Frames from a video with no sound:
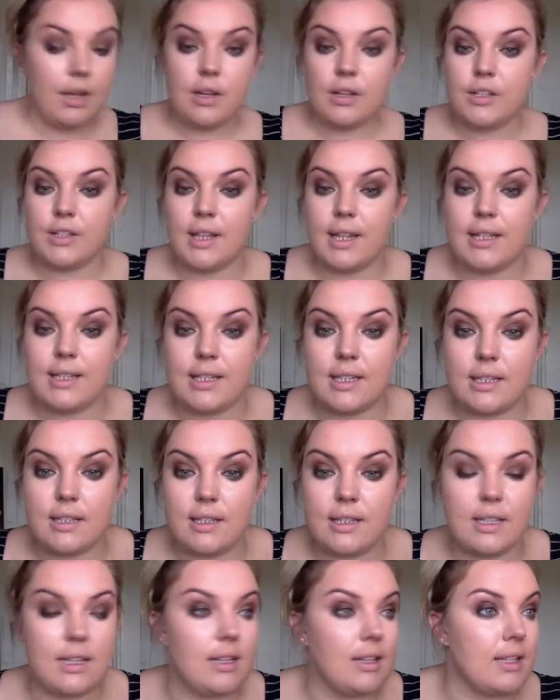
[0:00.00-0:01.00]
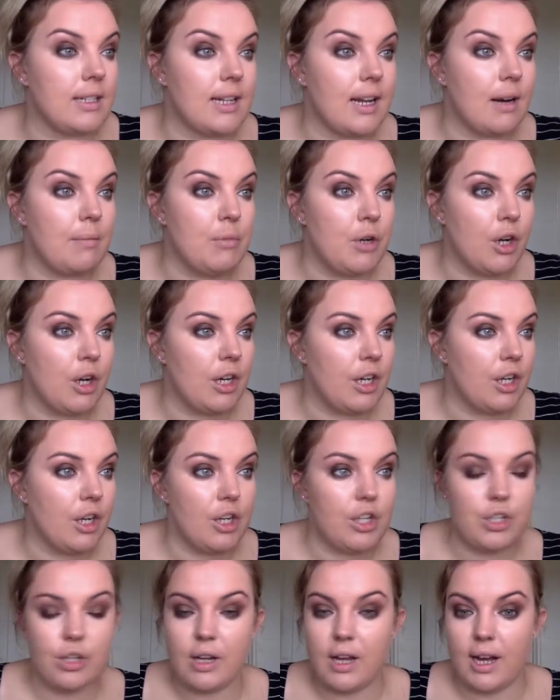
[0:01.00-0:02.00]
So that's concealer done. I'm not going to go
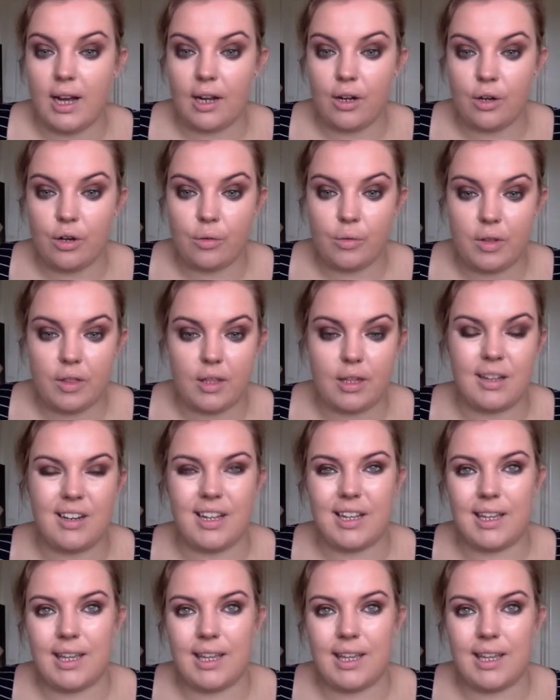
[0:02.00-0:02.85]
too hardcore with it.